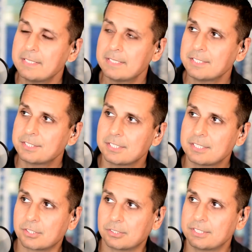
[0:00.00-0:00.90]
attention to
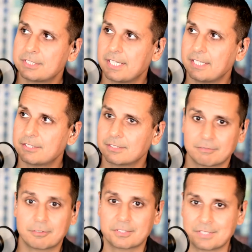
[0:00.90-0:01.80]
these early stage?
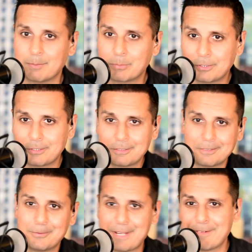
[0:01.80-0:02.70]
For example,
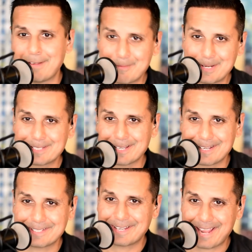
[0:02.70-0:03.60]
we have M&A
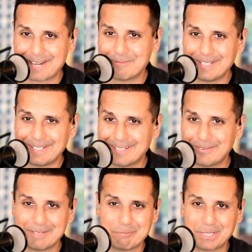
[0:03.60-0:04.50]
Science Academy that
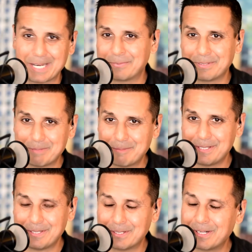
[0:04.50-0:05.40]
we put out there maybe a
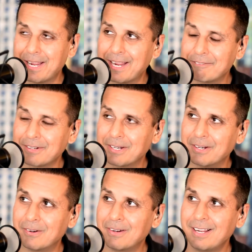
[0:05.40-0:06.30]
year and a half ago.